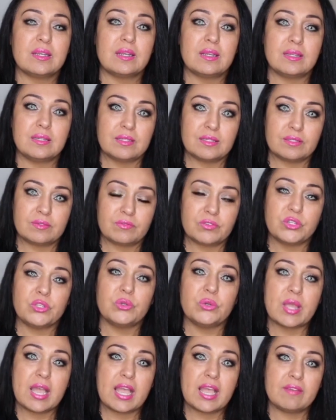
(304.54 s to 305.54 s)
uh, for
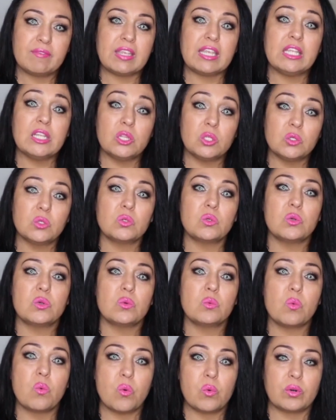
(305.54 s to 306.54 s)
you to have a
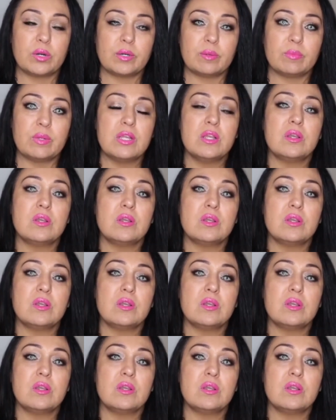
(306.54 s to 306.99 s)
lukewarm